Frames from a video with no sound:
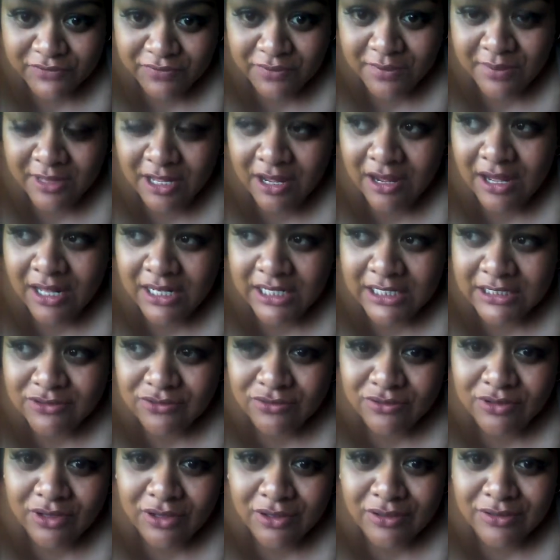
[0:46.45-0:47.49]
from the island
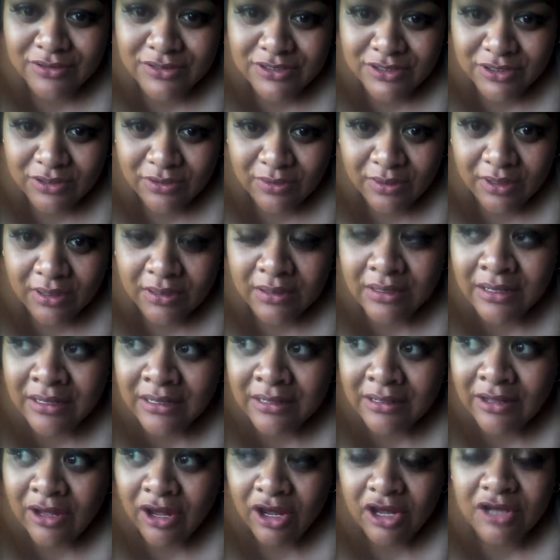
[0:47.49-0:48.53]
or those who are
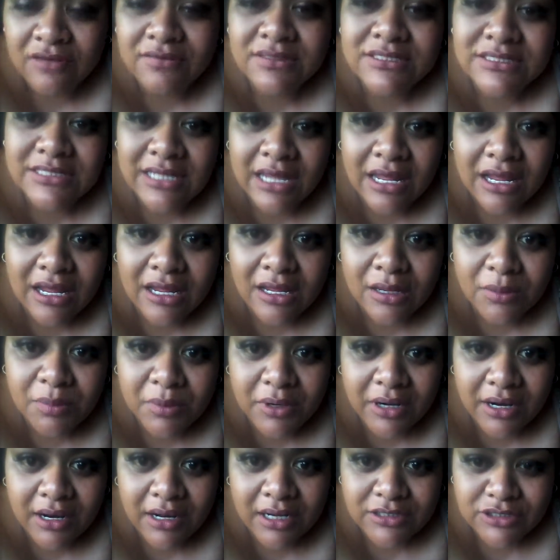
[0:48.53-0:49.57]
overstaying,
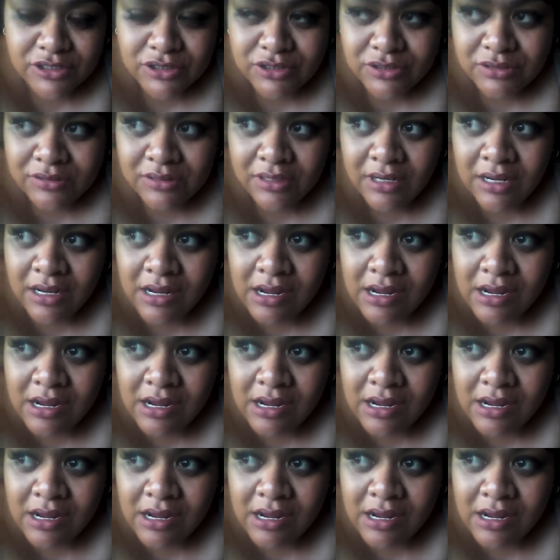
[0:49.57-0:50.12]
but I do